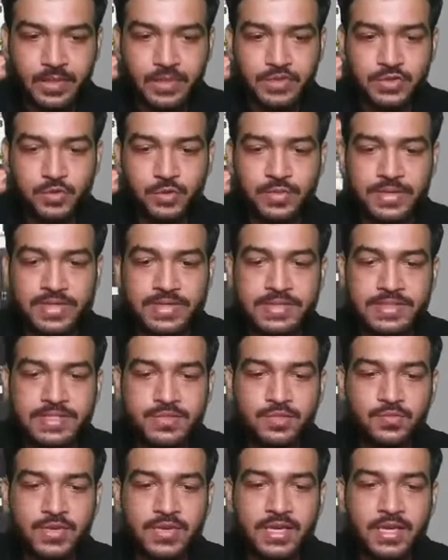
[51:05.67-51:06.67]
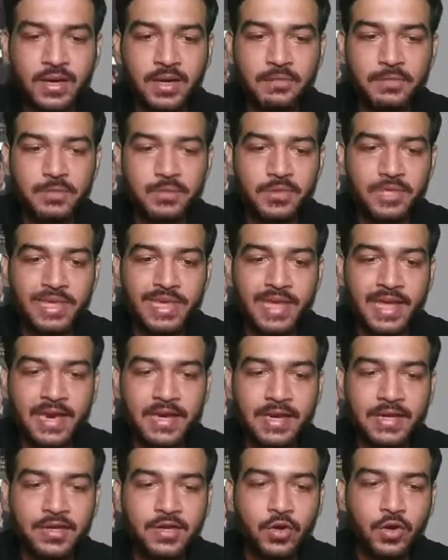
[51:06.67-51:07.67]
So with this, we come to the
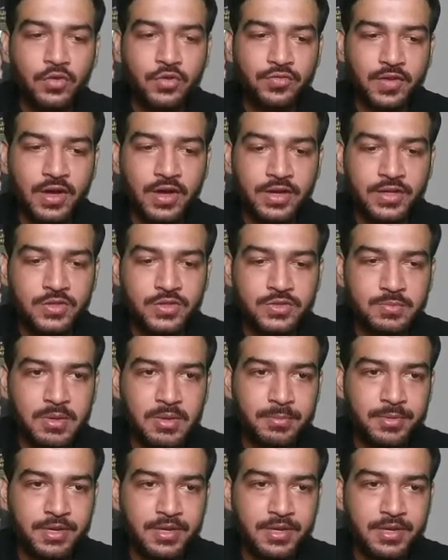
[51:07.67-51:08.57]
end of our newspaper